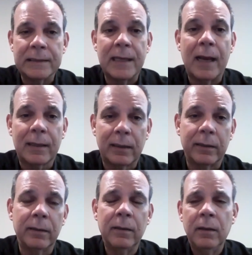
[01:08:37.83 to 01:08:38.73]
Exactly.
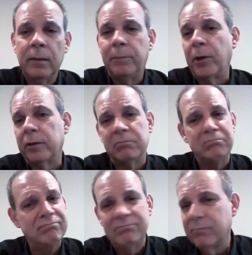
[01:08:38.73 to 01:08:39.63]
Yes. But
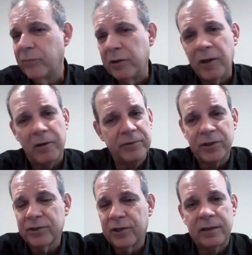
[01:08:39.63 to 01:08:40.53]
no,
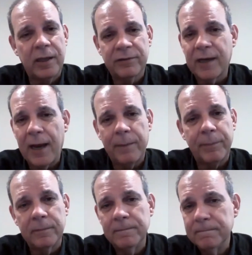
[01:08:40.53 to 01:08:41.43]
just it doesn't
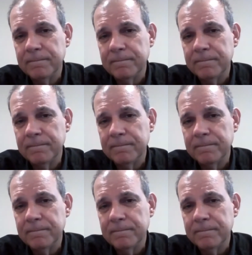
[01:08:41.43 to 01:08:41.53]
happen.